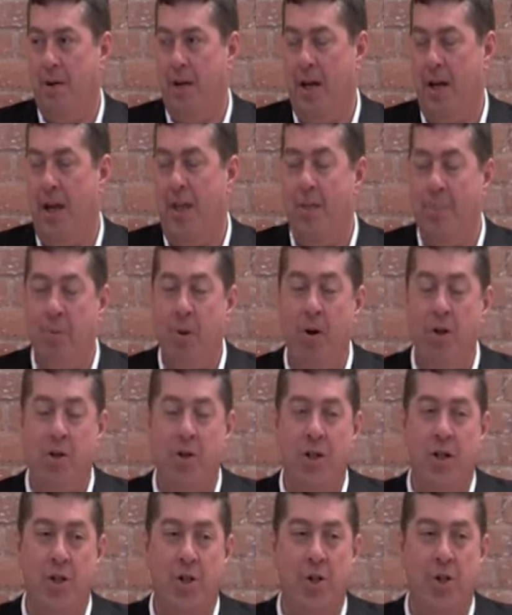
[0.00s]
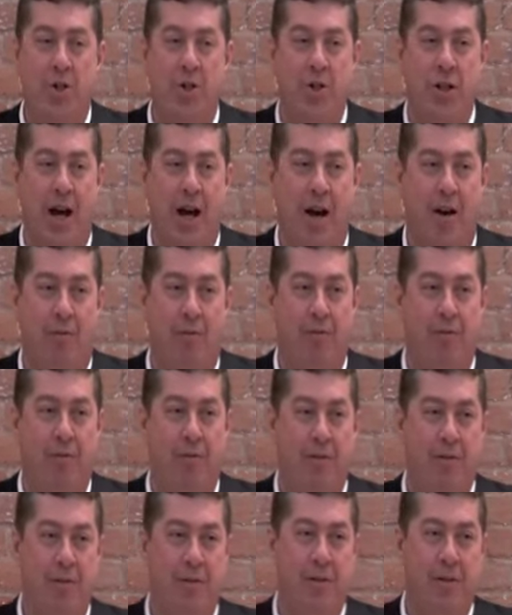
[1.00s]
And the person is yourself.
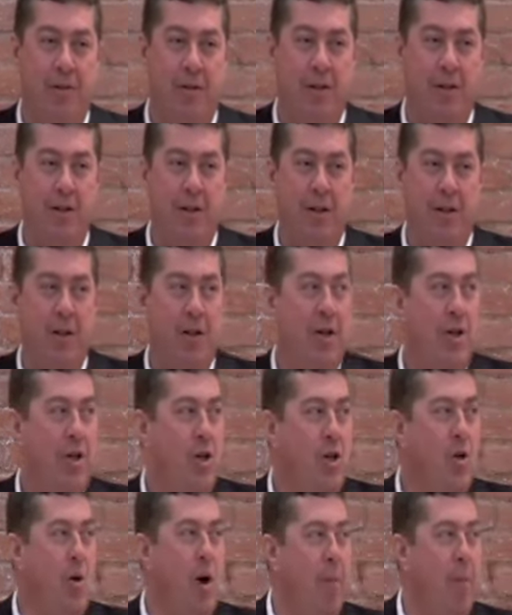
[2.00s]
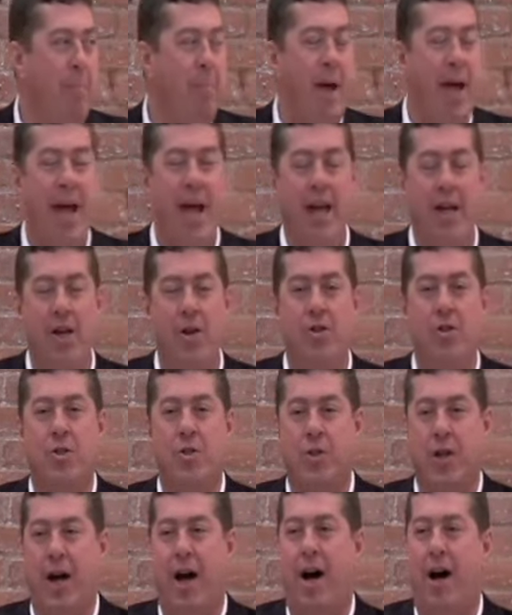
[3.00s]
You are paying
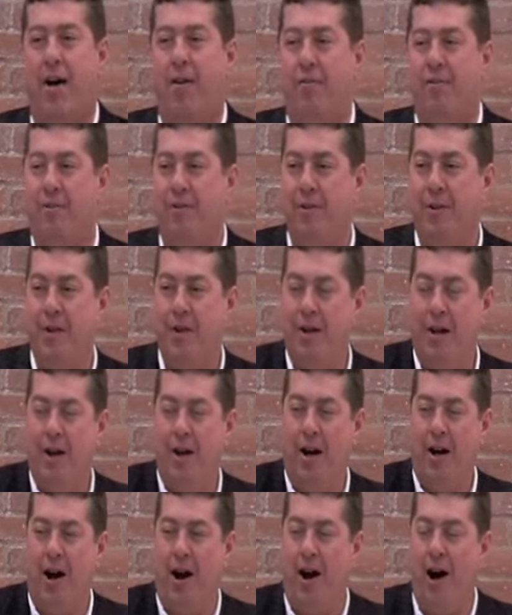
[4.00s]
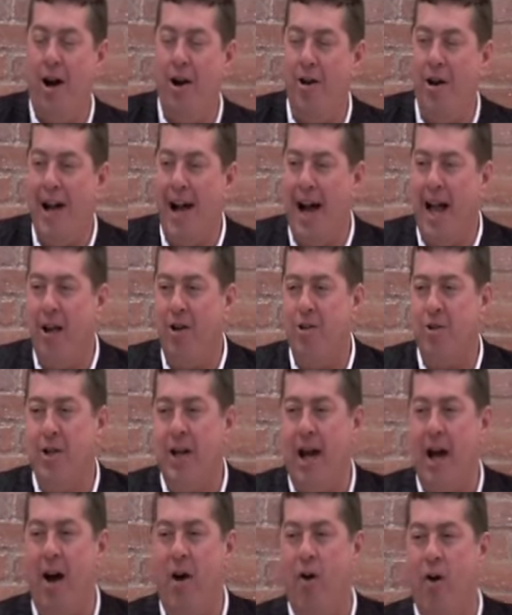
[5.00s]
yourself $100 an
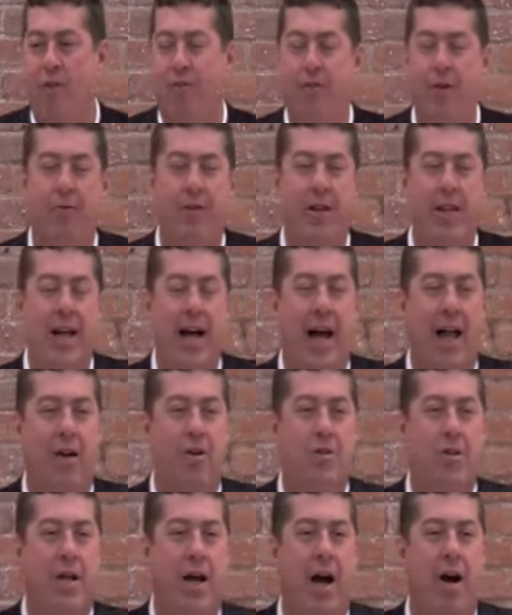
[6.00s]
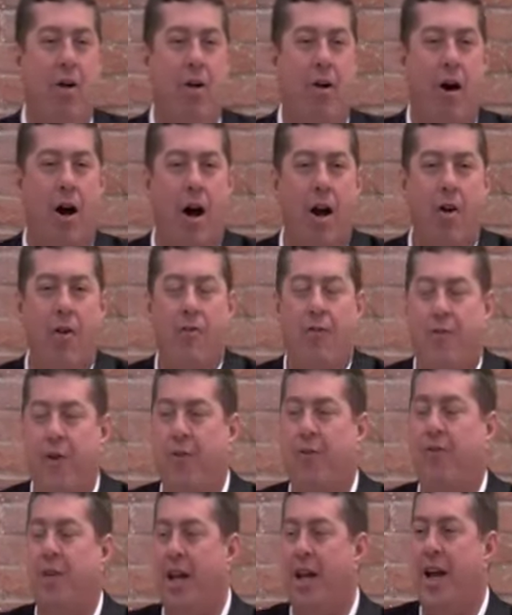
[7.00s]
hour, or $50 an hour, or
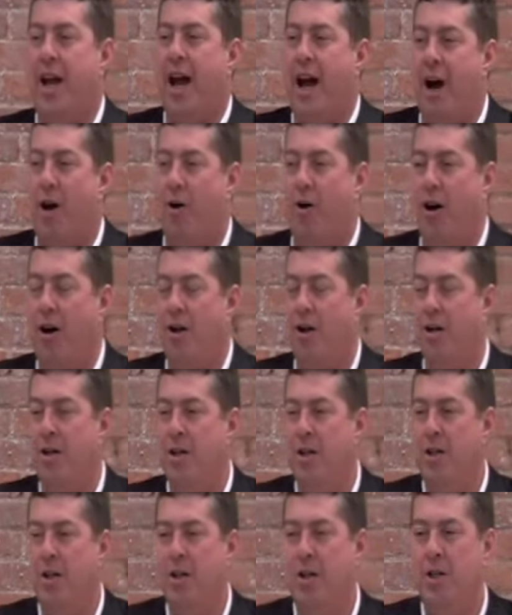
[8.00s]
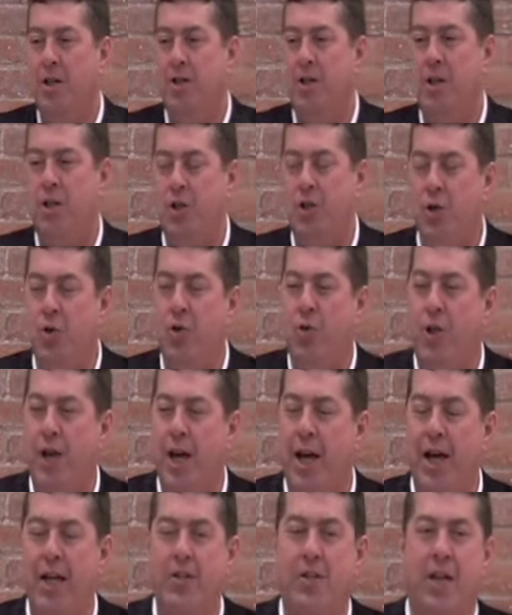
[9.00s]
$150 an hour to do
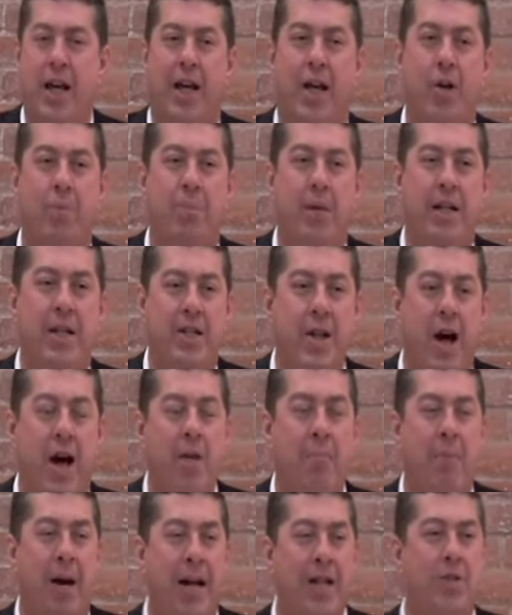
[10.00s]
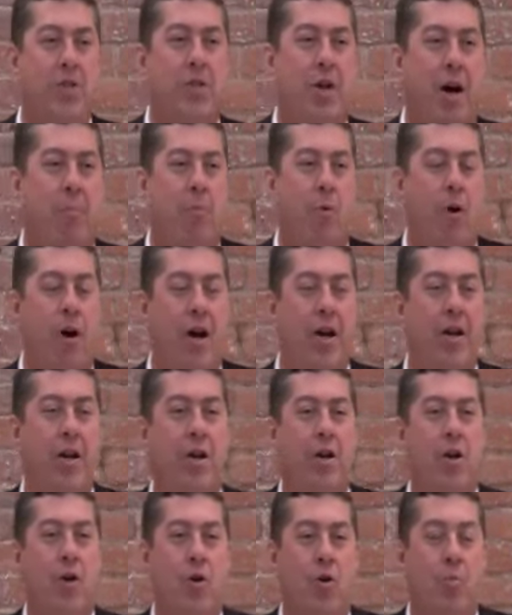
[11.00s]
things that could be done by someone
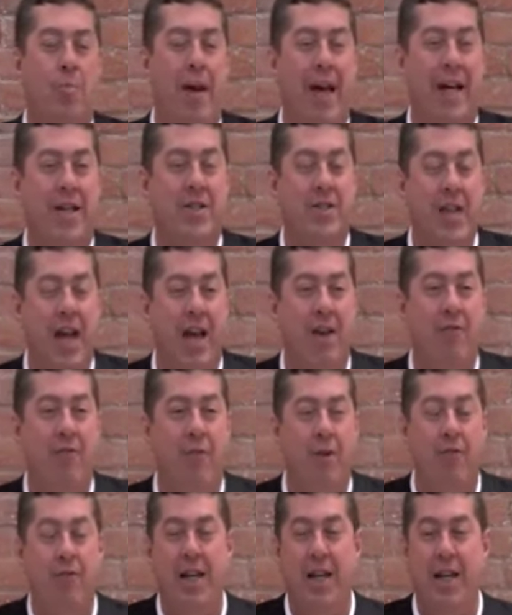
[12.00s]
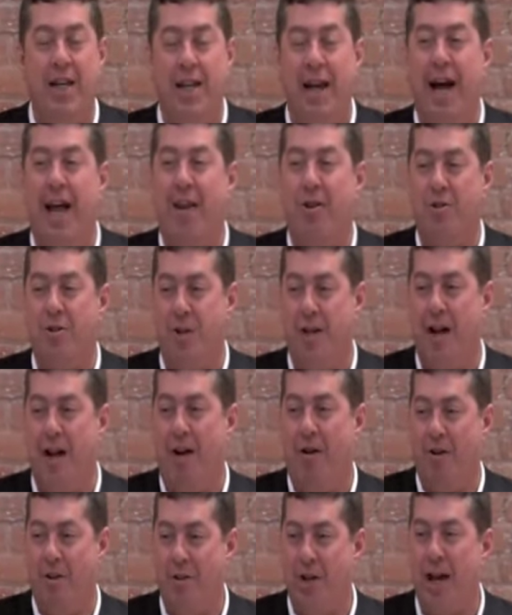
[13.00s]
who makes $10, $15 an
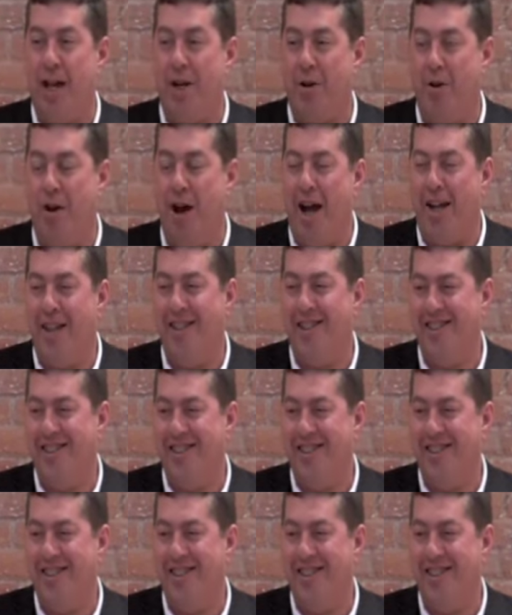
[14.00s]
hour. Is that correct?